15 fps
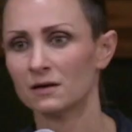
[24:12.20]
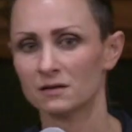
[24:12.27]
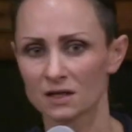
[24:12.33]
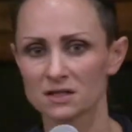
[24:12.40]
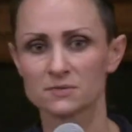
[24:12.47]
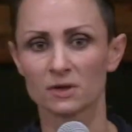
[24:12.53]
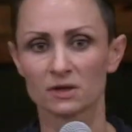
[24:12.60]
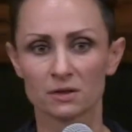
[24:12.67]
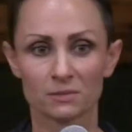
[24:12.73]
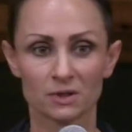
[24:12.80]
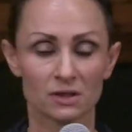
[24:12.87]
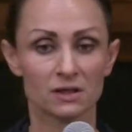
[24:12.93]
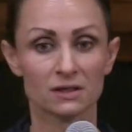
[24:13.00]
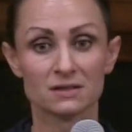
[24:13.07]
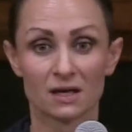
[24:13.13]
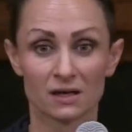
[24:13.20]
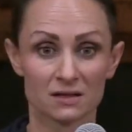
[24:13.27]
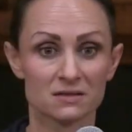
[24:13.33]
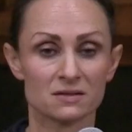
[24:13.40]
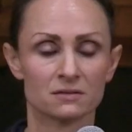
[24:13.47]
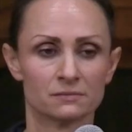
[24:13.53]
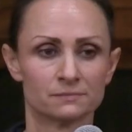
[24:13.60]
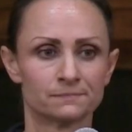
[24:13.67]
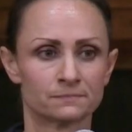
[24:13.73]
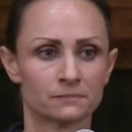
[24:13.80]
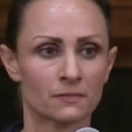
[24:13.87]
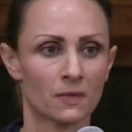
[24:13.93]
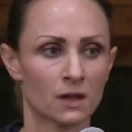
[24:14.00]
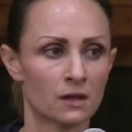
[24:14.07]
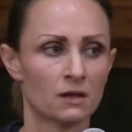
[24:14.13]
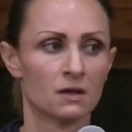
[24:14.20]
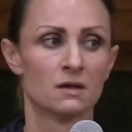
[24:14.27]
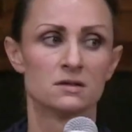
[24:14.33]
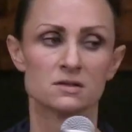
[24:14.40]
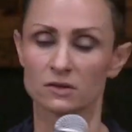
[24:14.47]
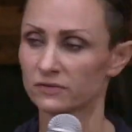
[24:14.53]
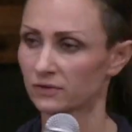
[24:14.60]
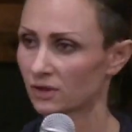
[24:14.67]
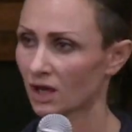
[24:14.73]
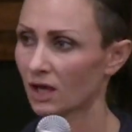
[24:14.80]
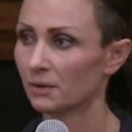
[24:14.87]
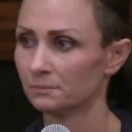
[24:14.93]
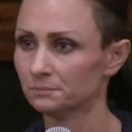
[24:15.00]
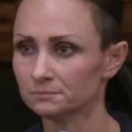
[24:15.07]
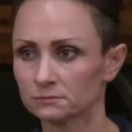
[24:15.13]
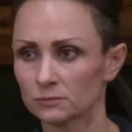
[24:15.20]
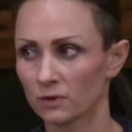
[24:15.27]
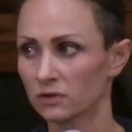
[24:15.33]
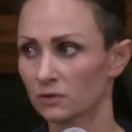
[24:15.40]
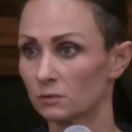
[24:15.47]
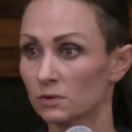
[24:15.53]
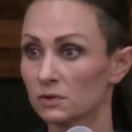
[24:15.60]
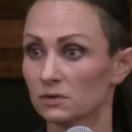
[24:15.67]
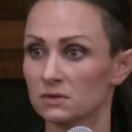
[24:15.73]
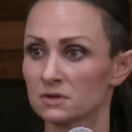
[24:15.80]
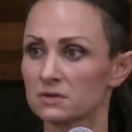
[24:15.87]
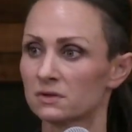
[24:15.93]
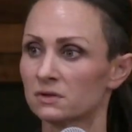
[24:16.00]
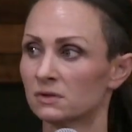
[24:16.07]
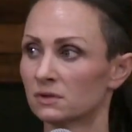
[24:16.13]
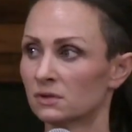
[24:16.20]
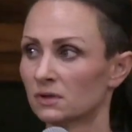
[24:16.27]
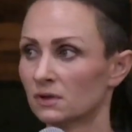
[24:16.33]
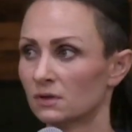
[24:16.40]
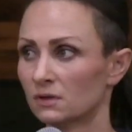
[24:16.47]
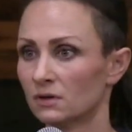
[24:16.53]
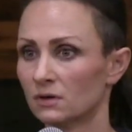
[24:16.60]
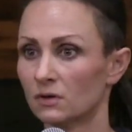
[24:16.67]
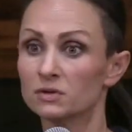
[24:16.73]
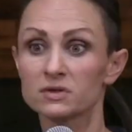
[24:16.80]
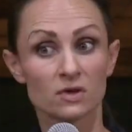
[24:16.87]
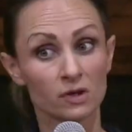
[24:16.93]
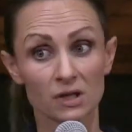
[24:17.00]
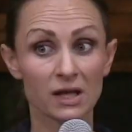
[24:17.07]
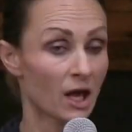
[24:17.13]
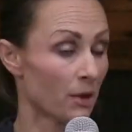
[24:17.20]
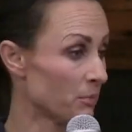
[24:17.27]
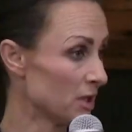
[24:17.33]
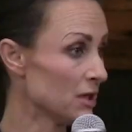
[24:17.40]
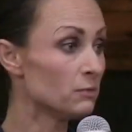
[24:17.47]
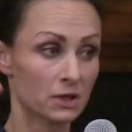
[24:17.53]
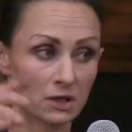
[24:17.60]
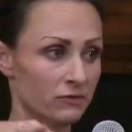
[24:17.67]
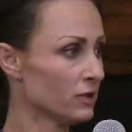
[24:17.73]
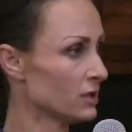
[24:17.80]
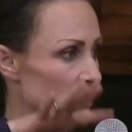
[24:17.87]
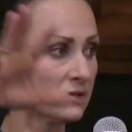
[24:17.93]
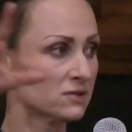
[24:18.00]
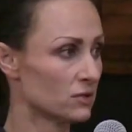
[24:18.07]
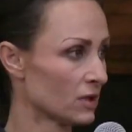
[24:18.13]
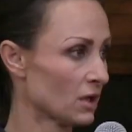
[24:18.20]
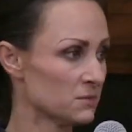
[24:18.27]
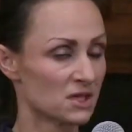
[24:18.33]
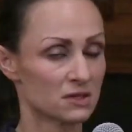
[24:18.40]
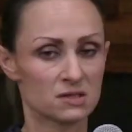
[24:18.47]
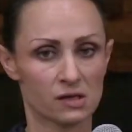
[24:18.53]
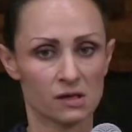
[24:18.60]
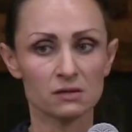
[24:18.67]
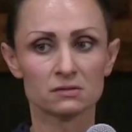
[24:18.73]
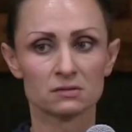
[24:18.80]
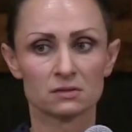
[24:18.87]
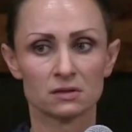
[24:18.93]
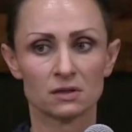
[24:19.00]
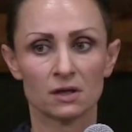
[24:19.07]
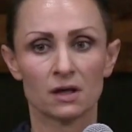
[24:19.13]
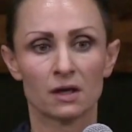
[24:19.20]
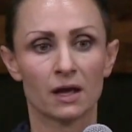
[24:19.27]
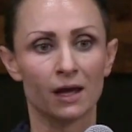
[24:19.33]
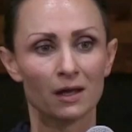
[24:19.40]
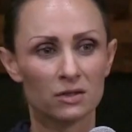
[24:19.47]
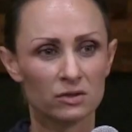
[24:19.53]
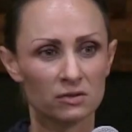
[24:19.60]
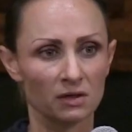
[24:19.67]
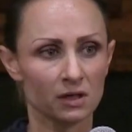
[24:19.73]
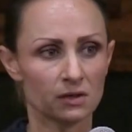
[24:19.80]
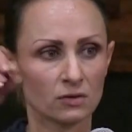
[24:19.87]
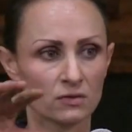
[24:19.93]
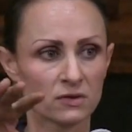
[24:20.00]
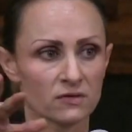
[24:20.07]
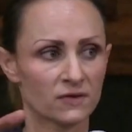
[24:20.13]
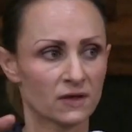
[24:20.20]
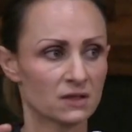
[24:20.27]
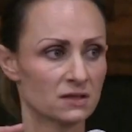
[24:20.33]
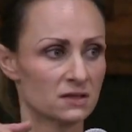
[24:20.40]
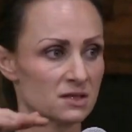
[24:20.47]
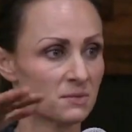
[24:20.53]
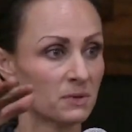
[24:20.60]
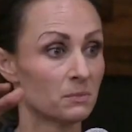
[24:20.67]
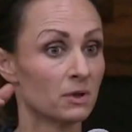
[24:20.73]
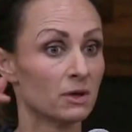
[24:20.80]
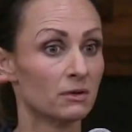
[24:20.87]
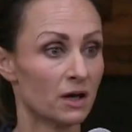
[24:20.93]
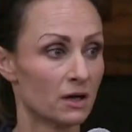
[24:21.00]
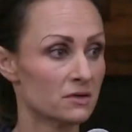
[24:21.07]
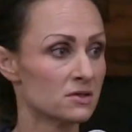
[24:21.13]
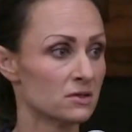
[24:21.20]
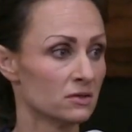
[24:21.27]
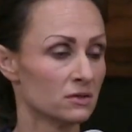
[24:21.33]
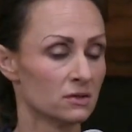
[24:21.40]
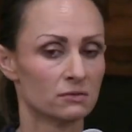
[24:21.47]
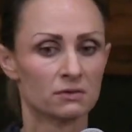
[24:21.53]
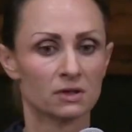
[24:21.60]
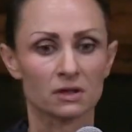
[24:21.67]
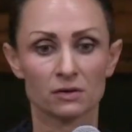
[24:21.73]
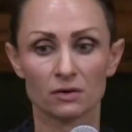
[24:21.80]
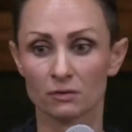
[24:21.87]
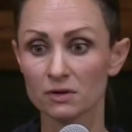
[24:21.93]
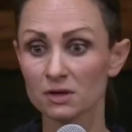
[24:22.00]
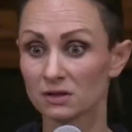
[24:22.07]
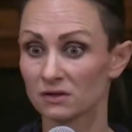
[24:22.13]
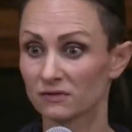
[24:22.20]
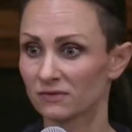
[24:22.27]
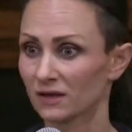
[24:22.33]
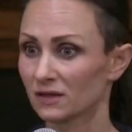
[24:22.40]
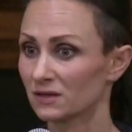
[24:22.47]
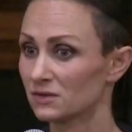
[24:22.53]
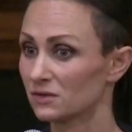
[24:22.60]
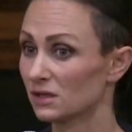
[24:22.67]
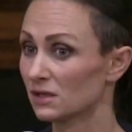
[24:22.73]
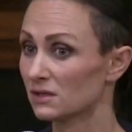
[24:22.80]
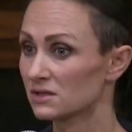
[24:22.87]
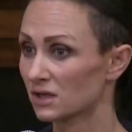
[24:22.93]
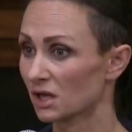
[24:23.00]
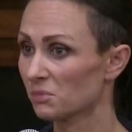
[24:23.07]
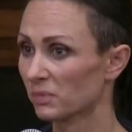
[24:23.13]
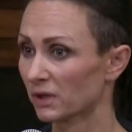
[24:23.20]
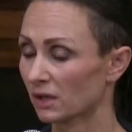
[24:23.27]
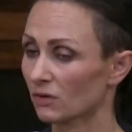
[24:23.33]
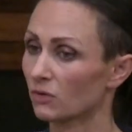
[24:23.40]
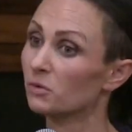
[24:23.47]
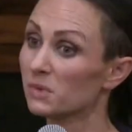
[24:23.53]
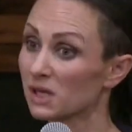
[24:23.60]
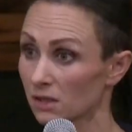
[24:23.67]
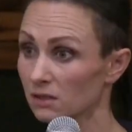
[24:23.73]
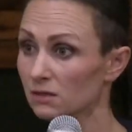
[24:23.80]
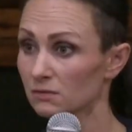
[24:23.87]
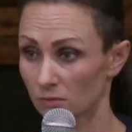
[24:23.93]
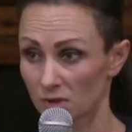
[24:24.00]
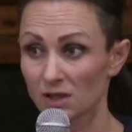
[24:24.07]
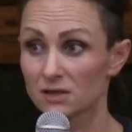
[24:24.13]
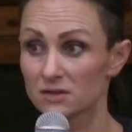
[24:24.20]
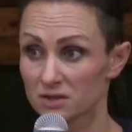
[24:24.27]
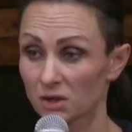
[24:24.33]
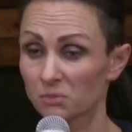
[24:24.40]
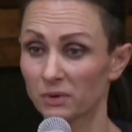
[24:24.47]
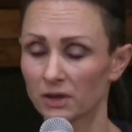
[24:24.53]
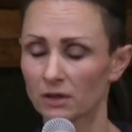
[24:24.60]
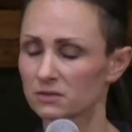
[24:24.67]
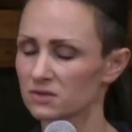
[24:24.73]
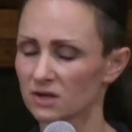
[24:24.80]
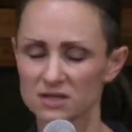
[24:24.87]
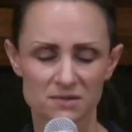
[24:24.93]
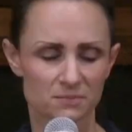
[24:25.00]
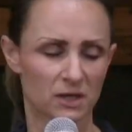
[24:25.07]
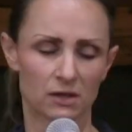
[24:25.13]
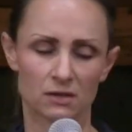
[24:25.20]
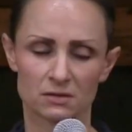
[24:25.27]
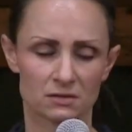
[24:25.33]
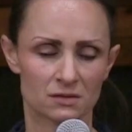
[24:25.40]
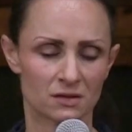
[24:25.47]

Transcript: That's what a community does. So if you come with a wound, or totally happy, whatever it is, you come sit here, and you ignore the fact that there's people around you, you're ignoring the fact that you need shaping, or me, we need shaping. Trust me,